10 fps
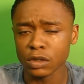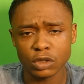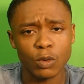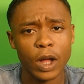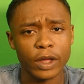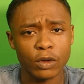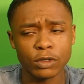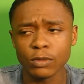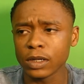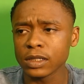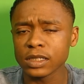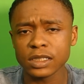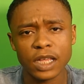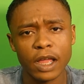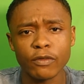It's quite a good one. It's
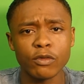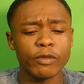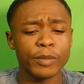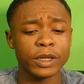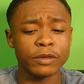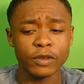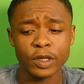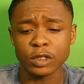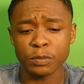insightful with many things,